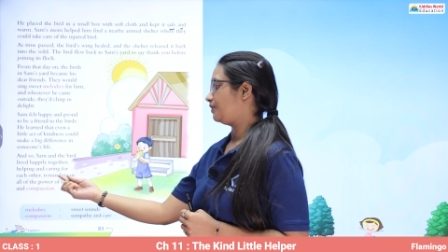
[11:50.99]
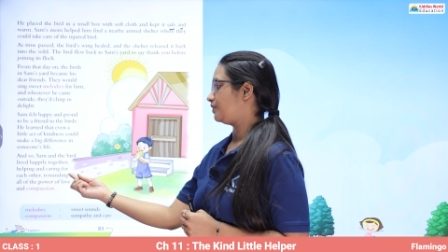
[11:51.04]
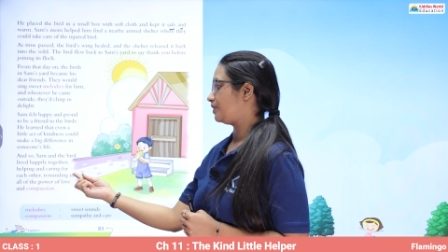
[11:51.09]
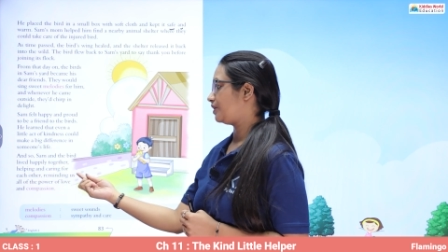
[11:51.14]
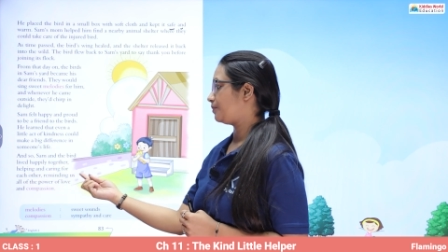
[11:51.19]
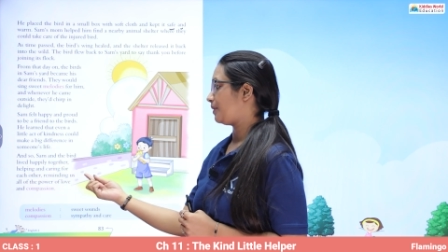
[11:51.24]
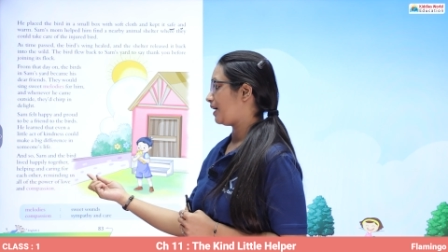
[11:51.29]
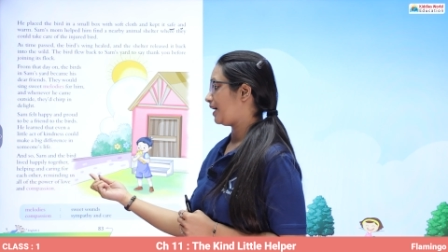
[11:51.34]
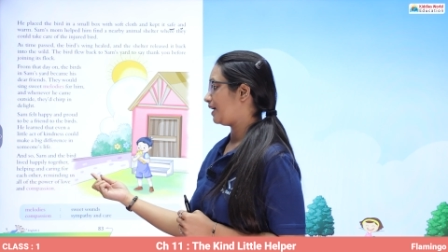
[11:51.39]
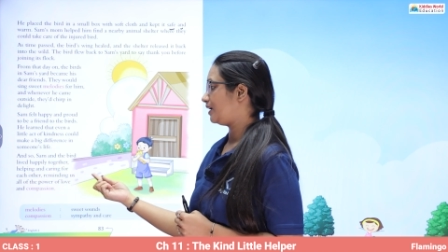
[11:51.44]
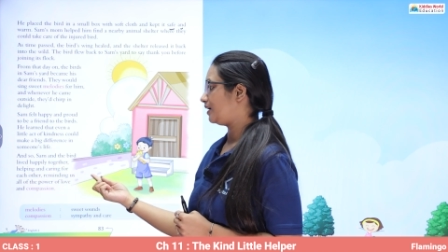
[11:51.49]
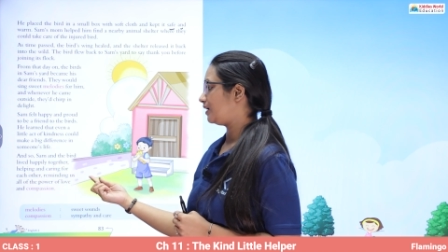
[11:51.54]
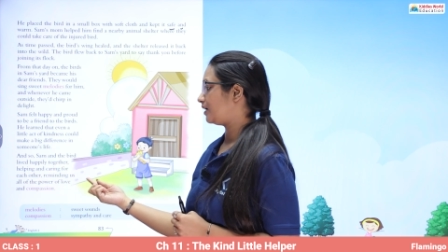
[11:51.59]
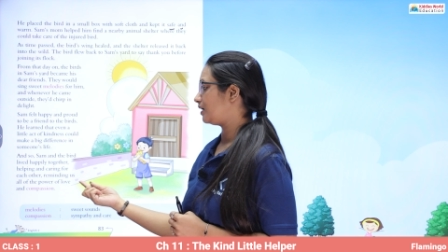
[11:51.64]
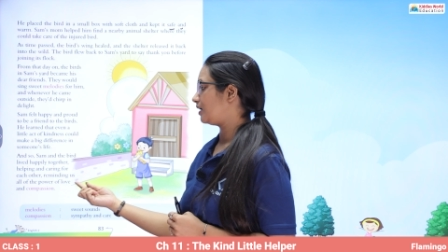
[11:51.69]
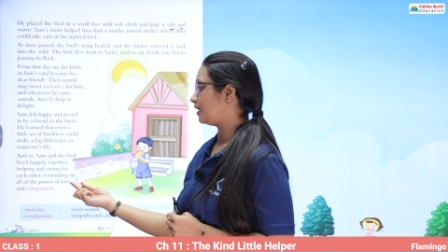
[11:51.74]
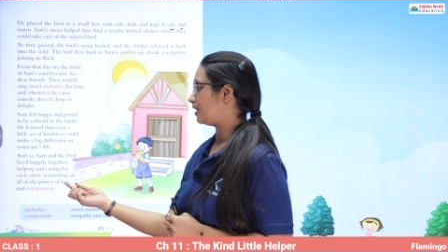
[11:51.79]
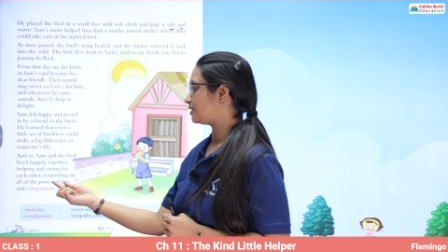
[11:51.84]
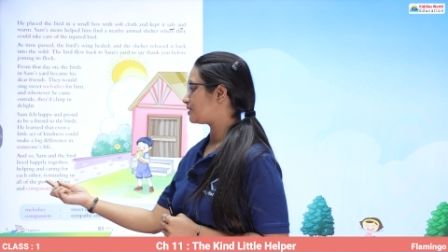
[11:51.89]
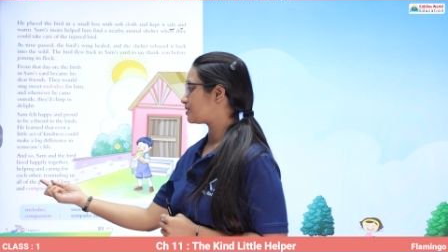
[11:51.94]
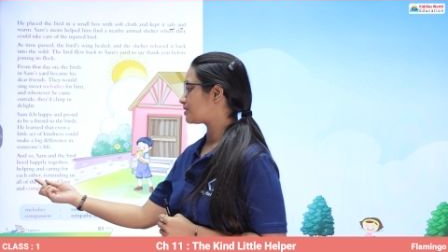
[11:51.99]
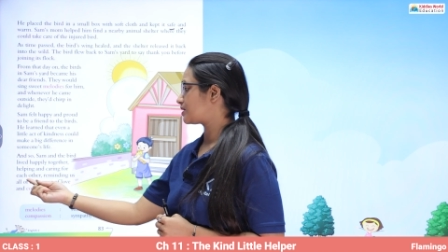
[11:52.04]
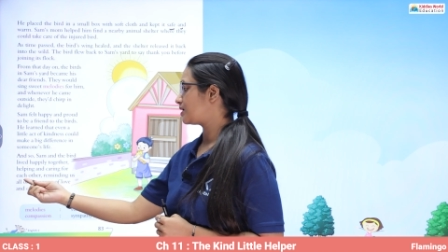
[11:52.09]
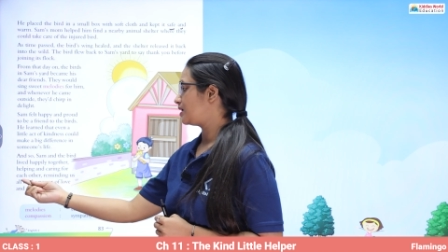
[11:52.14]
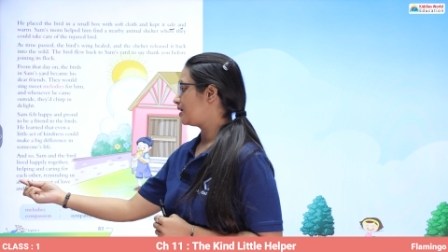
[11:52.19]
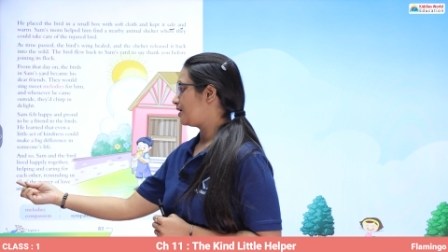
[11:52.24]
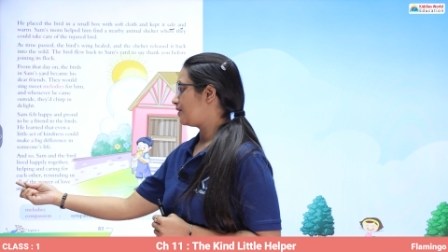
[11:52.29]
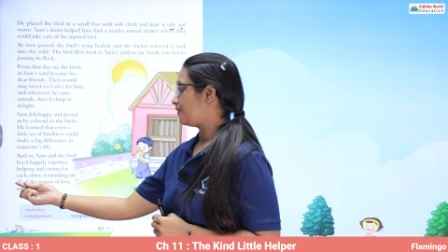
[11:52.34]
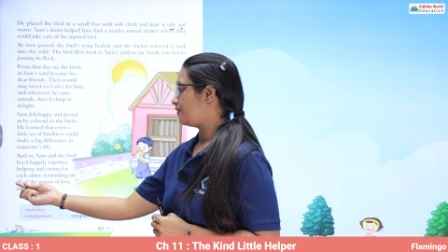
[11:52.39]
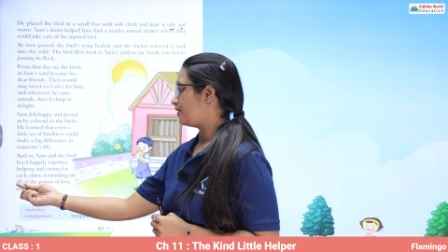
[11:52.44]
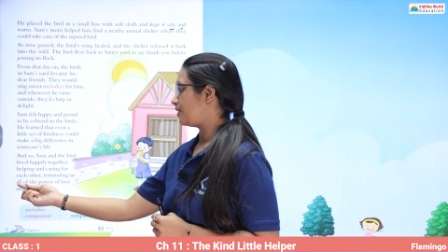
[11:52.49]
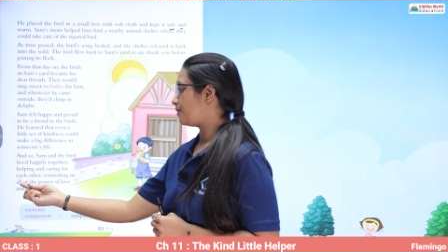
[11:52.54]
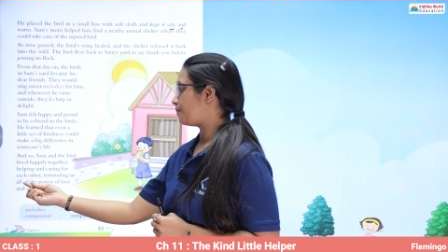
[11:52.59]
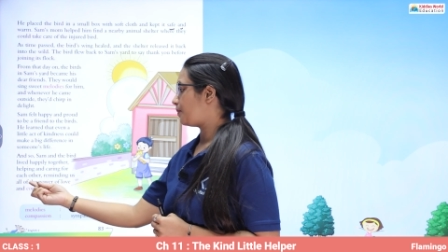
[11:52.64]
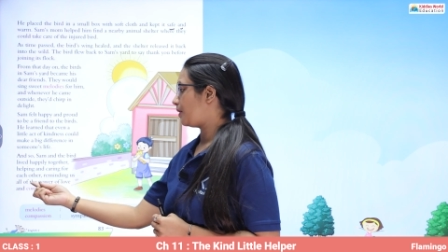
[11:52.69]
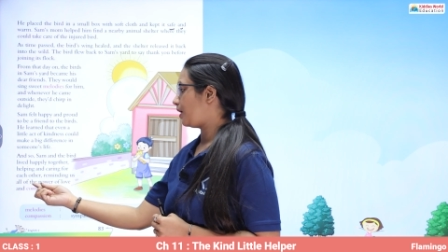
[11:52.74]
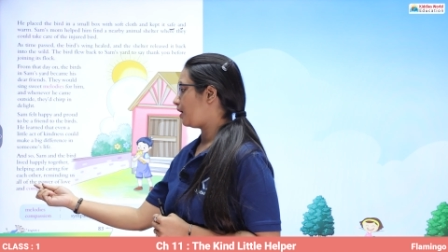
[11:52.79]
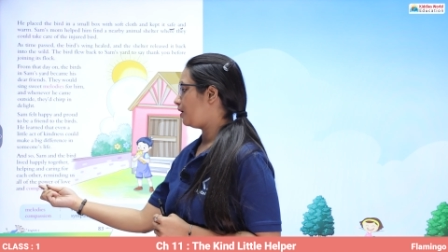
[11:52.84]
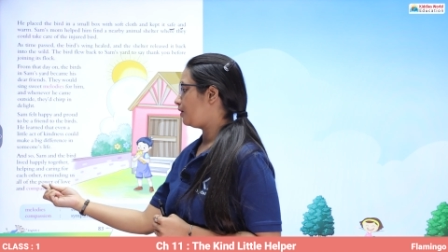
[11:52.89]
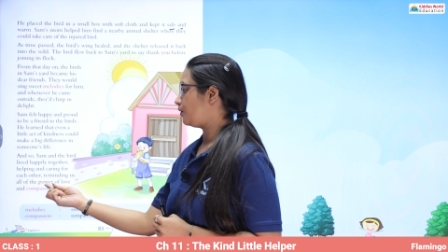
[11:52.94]
reminding us the
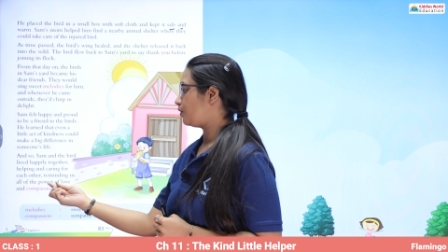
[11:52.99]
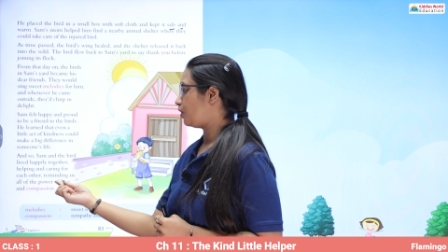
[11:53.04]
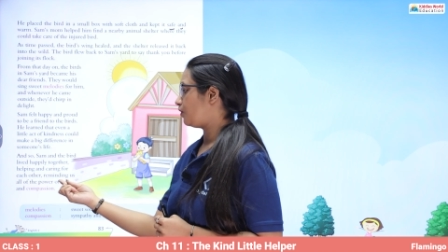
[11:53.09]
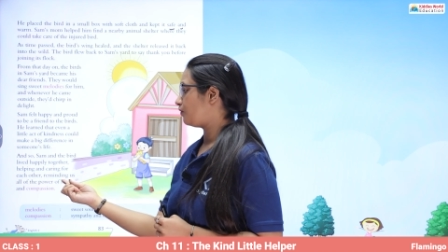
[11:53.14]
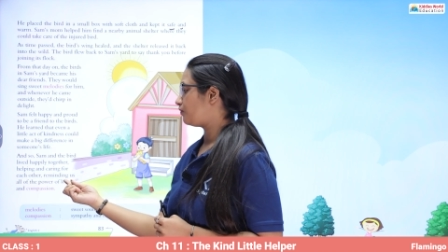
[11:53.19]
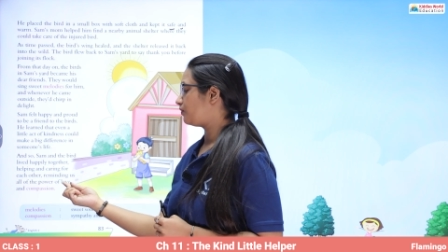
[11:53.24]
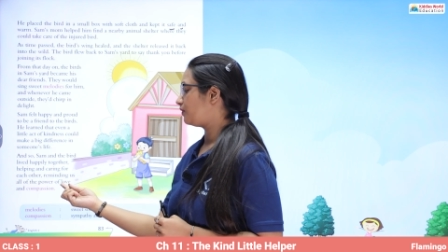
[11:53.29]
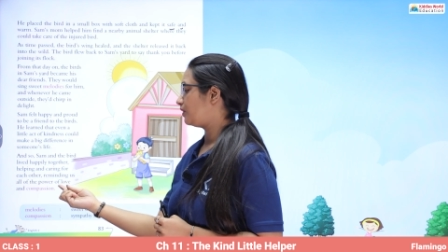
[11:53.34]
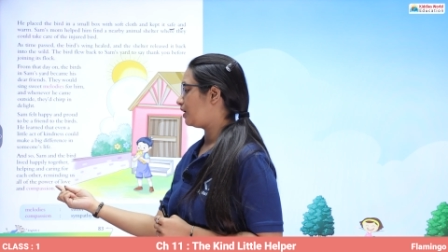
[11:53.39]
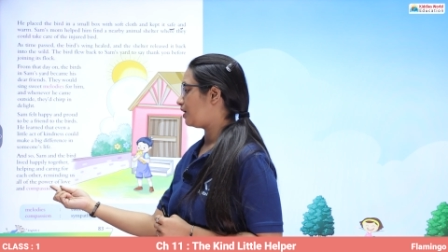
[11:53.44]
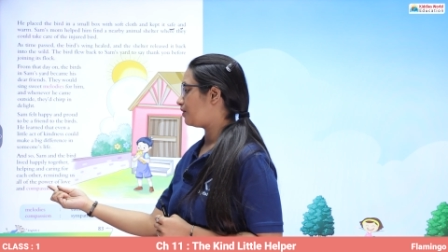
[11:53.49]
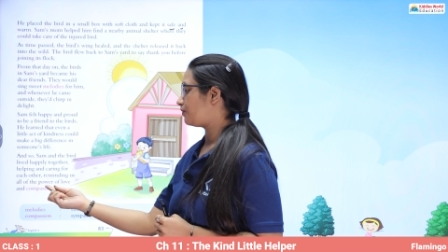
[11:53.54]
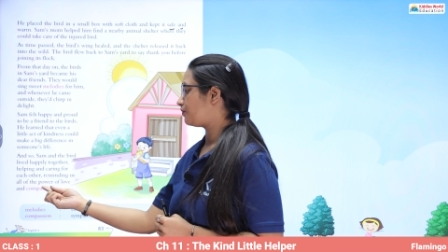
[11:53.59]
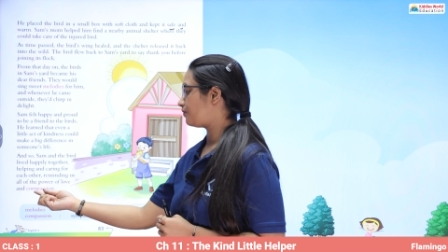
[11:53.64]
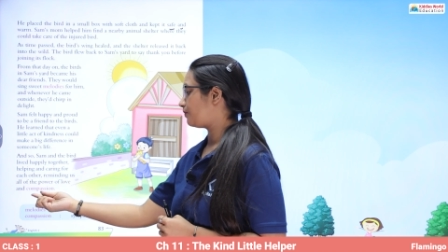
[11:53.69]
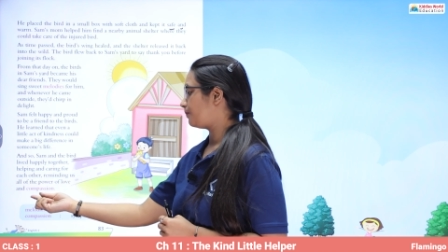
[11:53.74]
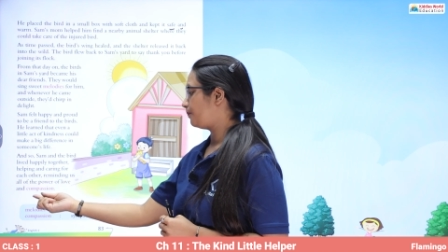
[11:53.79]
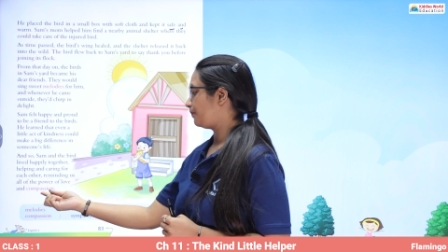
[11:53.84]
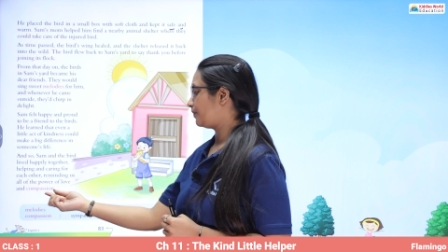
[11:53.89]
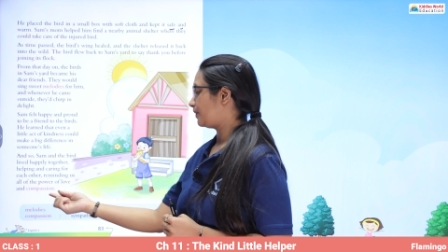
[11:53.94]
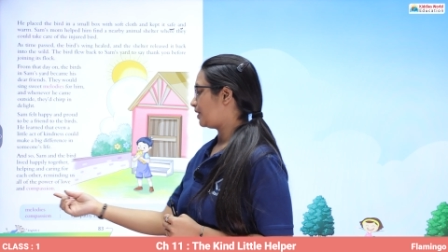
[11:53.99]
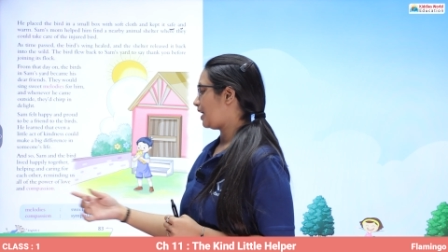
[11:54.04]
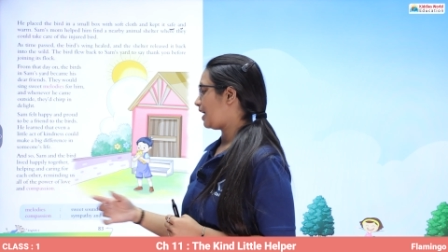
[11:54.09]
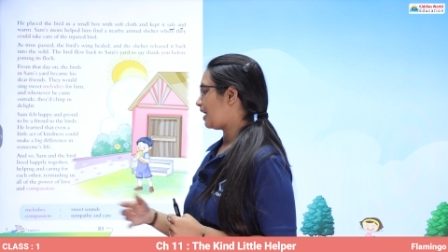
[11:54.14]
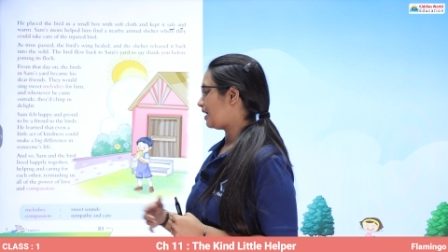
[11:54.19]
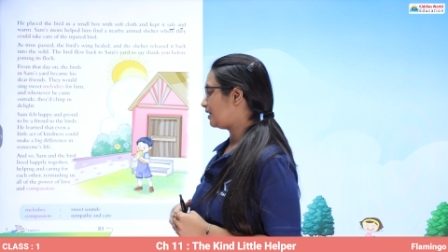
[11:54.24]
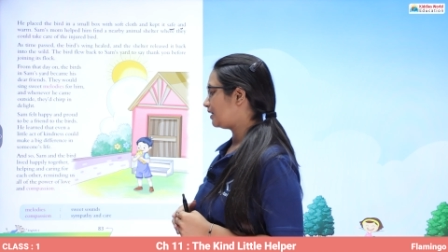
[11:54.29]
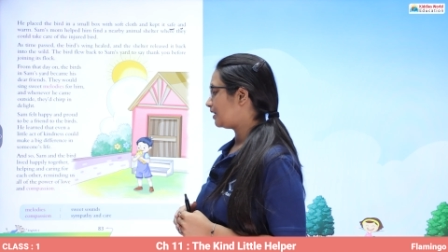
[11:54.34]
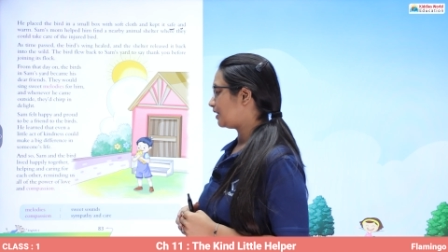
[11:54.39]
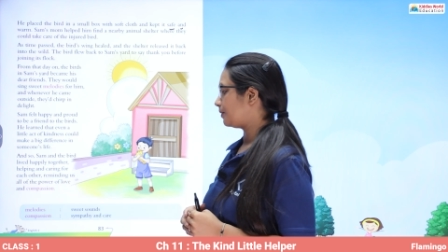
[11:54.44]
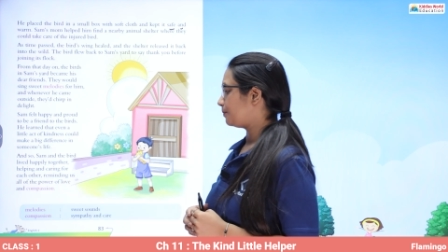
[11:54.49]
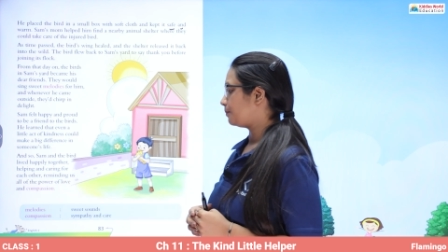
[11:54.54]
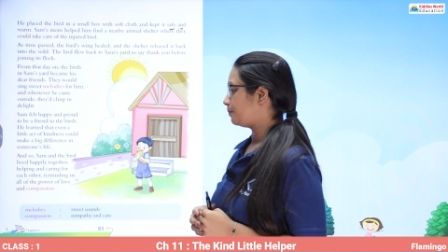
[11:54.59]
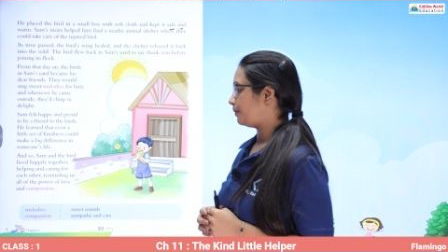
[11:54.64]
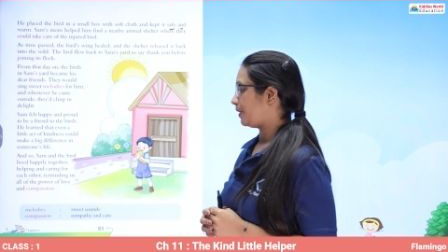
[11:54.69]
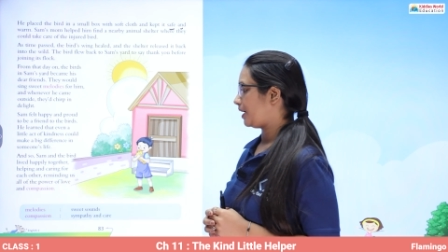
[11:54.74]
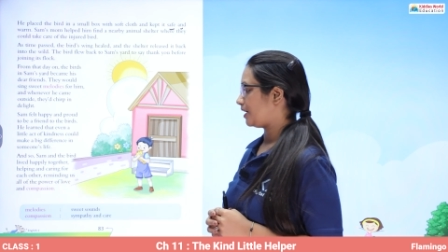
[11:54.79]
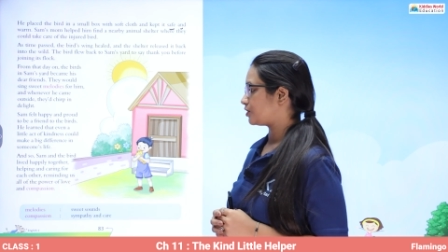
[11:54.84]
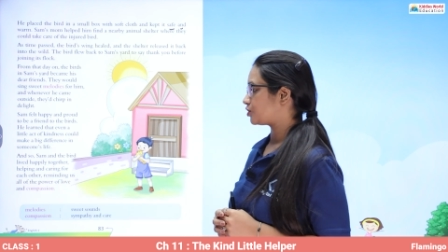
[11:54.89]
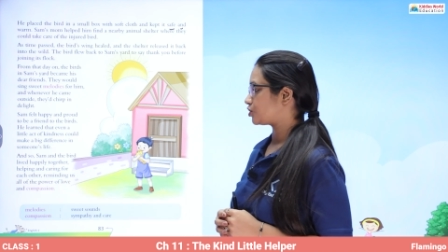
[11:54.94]
power of love and
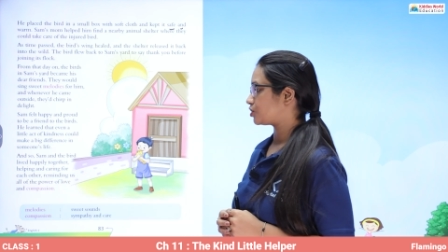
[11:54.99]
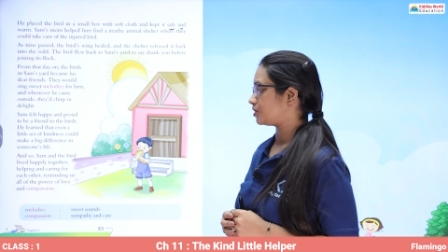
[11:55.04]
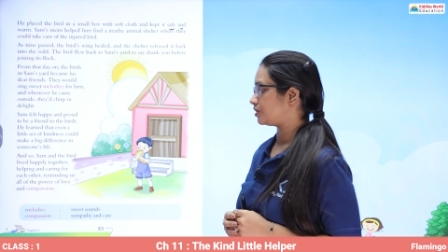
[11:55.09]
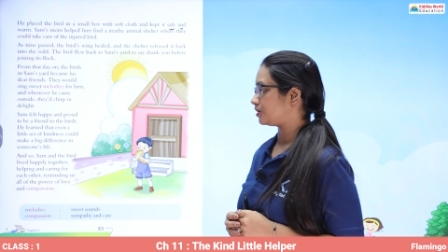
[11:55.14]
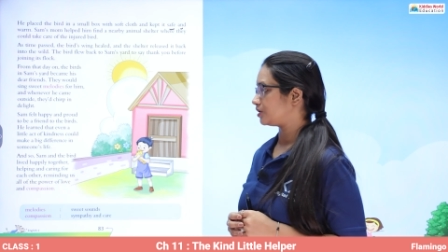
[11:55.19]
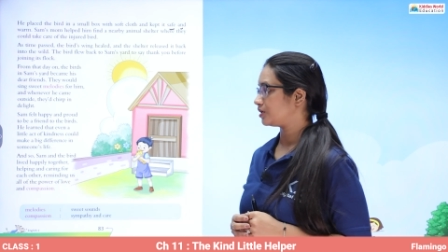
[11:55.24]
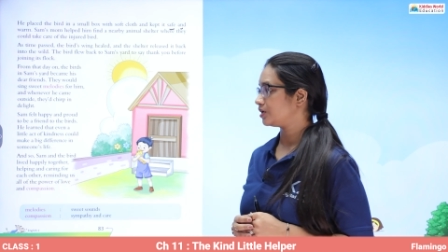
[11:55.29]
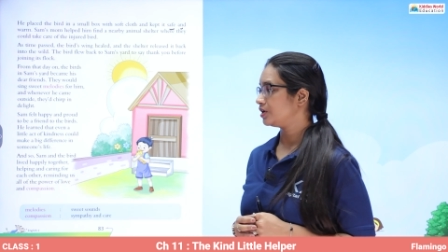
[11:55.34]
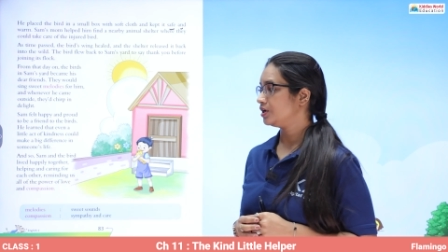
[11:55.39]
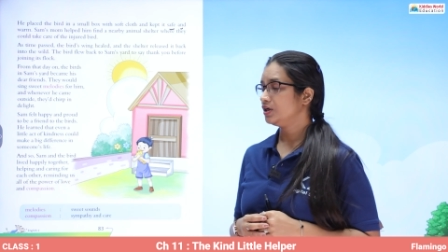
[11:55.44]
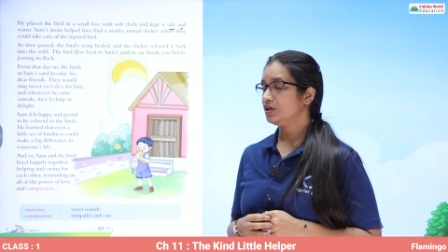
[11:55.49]
compassion.